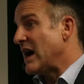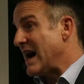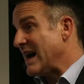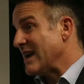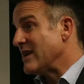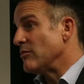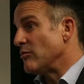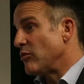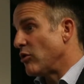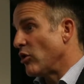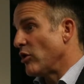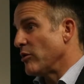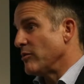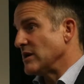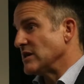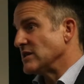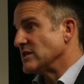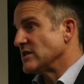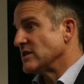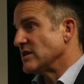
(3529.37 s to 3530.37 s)

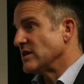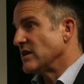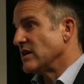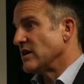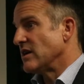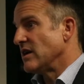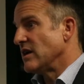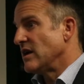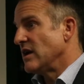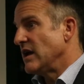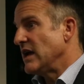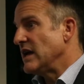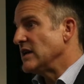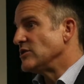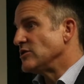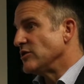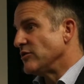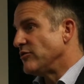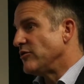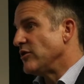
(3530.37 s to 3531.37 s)
unemployment
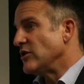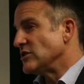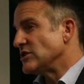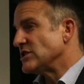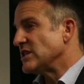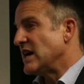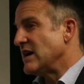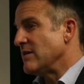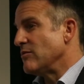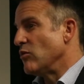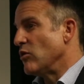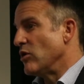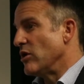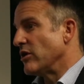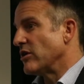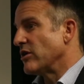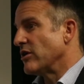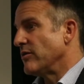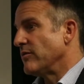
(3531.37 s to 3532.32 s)
into first-time work.